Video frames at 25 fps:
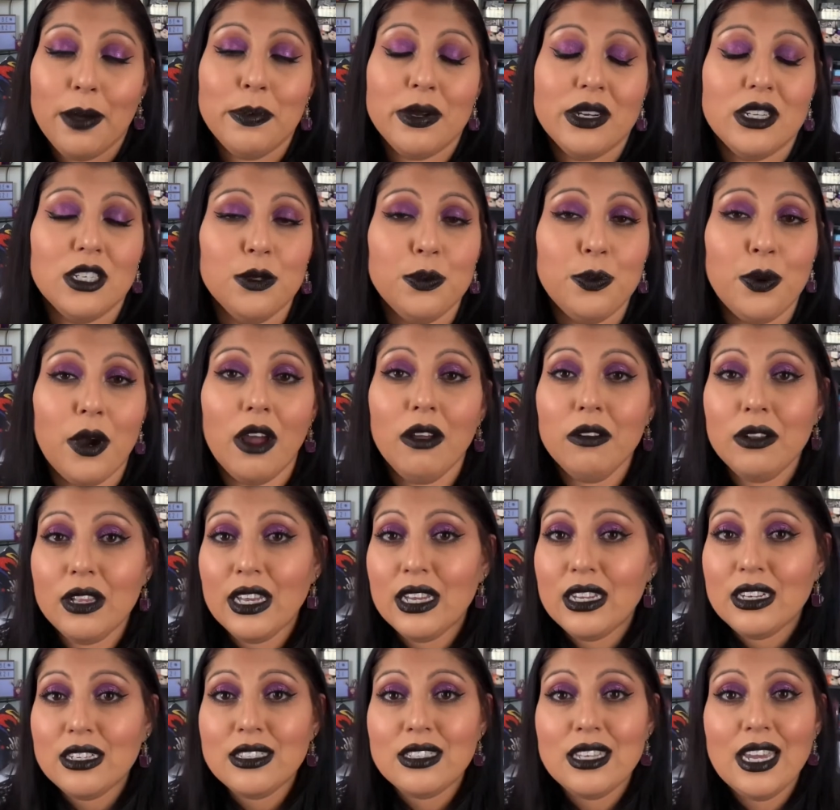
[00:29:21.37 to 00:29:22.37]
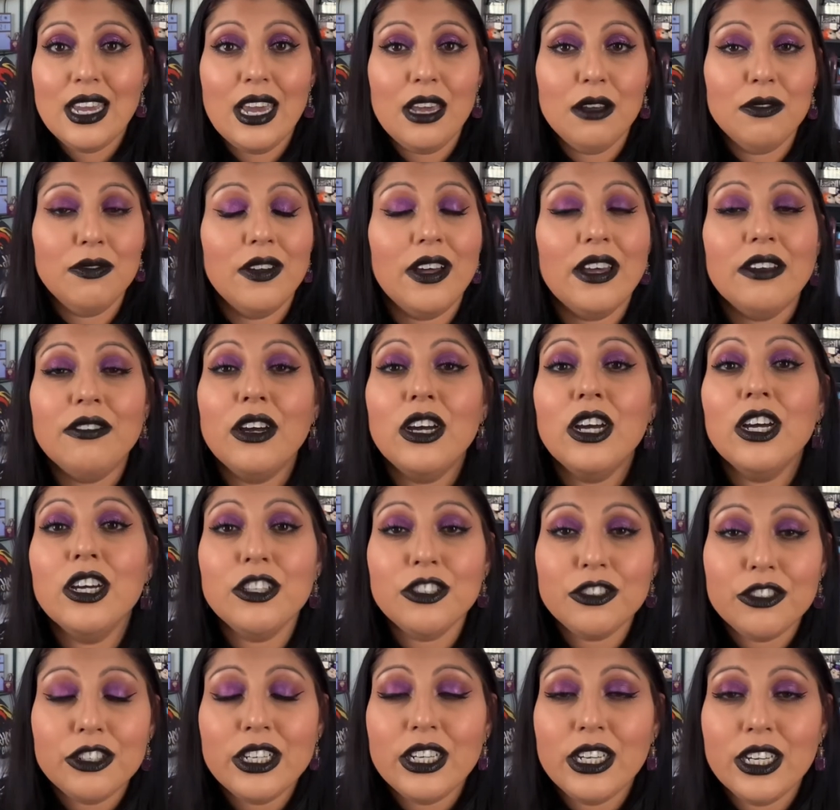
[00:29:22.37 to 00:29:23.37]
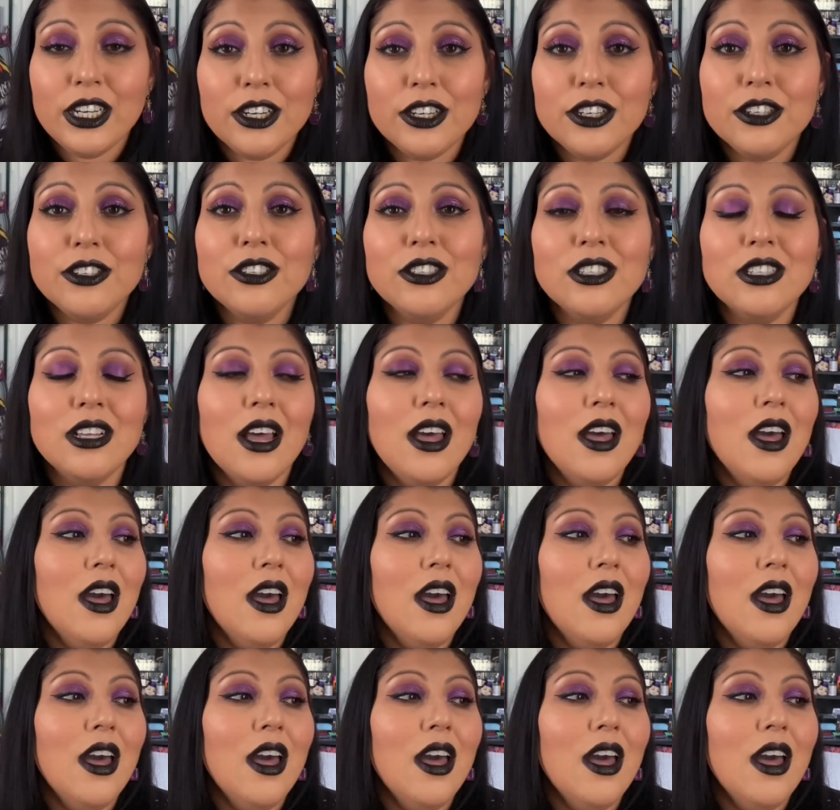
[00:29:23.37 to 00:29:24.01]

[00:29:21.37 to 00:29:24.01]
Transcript: but it's probably gonna take 500 years.